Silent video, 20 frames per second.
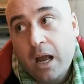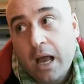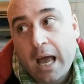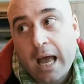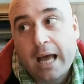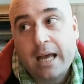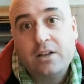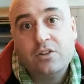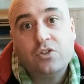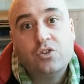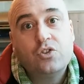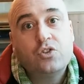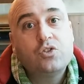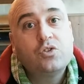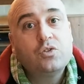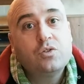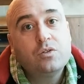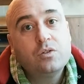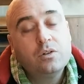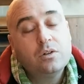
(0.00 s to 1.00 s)

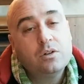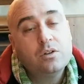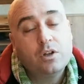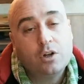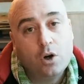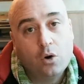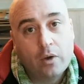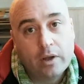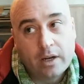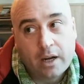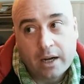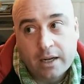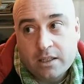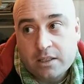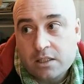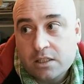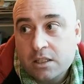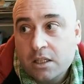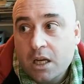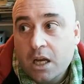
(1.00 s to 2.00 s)
as the Golan
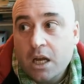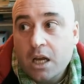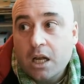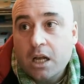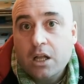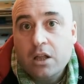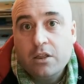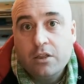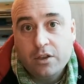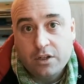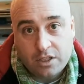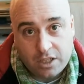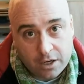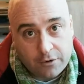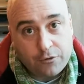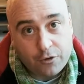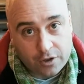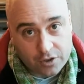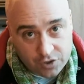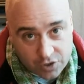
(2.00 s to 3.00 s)
Heights. The
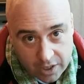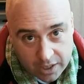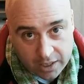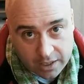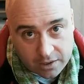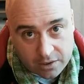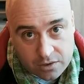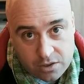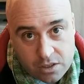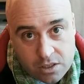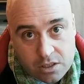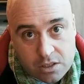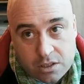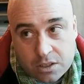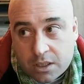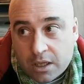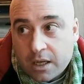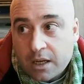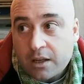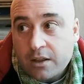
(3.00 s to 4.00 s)
difference is
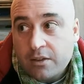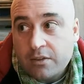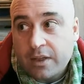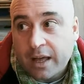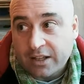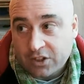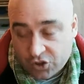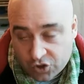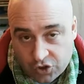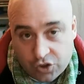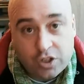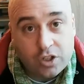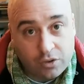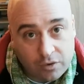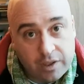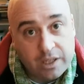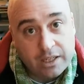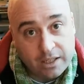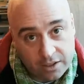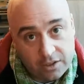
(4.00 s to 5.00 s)
that
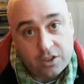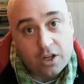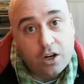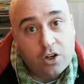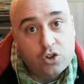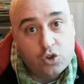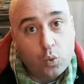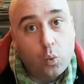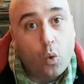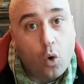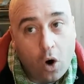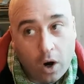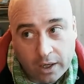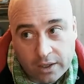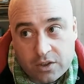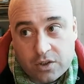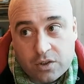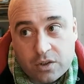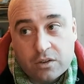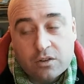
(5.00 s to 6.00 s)
Syria does
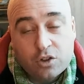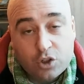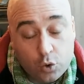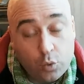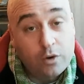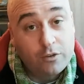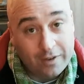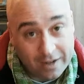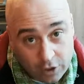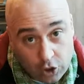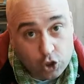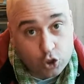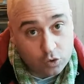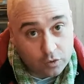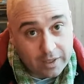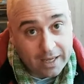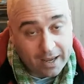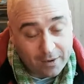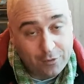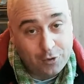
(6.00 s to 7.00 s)
want to
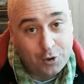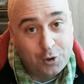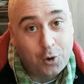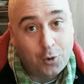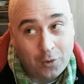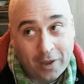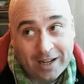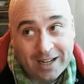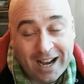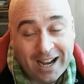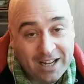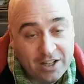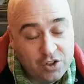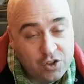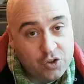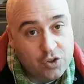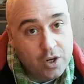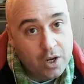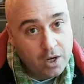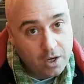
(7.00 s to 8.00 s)
eventually have the Golan
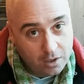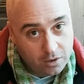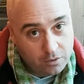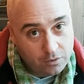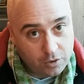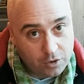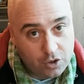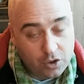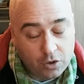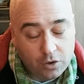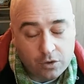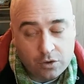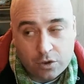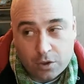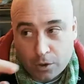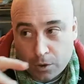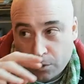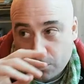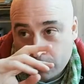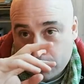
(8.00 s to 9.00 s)
Heights returned
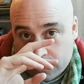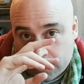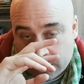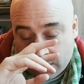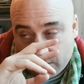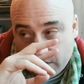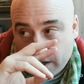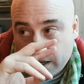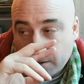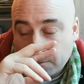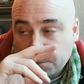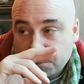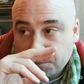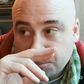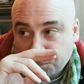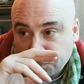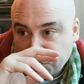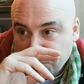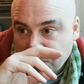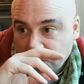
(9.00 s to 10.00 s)
to Syria.
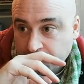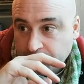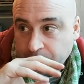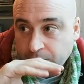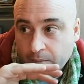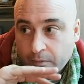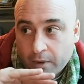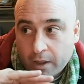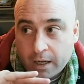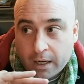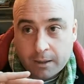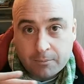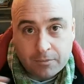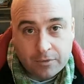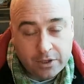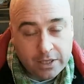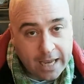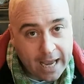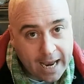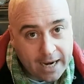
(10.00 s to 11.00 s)
Um,
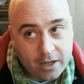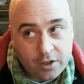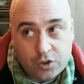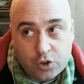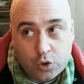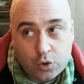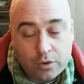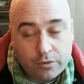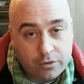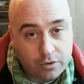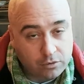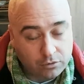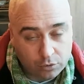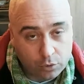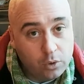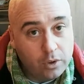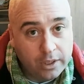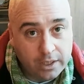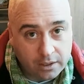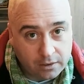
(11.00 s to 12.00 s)
the attitude of the ruling